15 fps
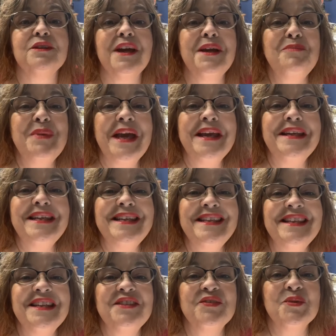Hi, Penny.
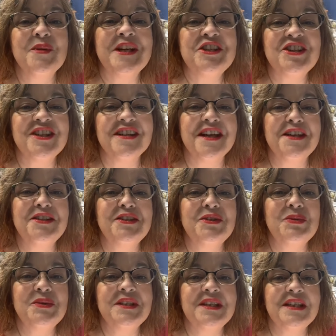Thanks for watching. Hi,
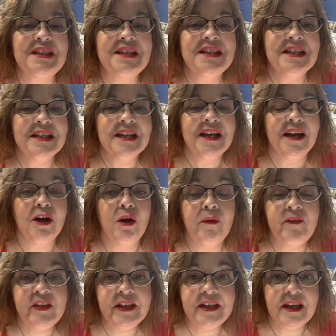Susie.
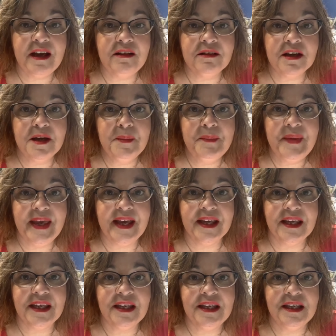Hopefully, I'll come
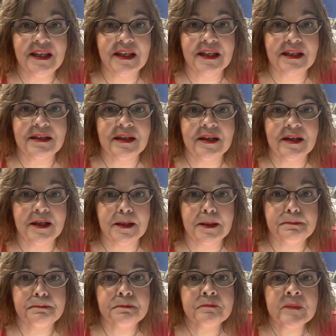back in.
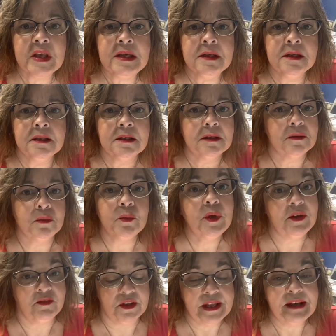We
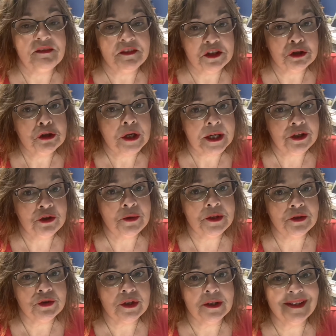have a lot of internet
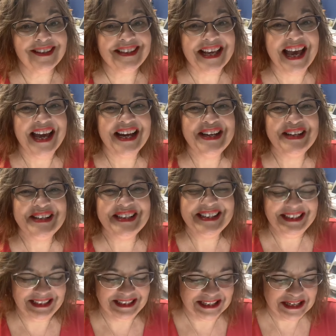users in this
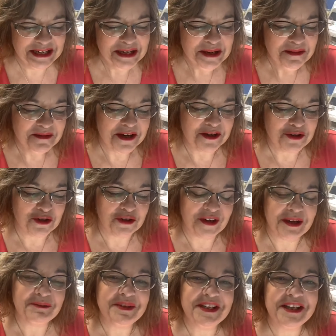house. I'm not sure how
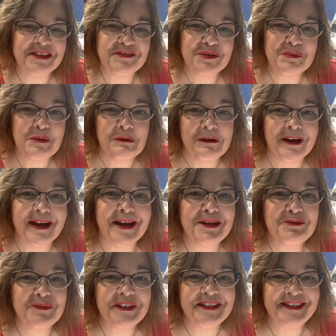many of them are on
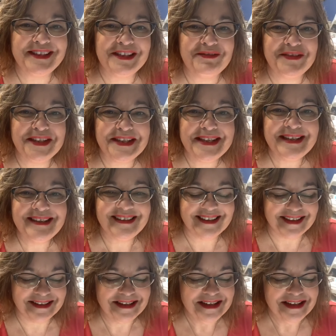with TVs and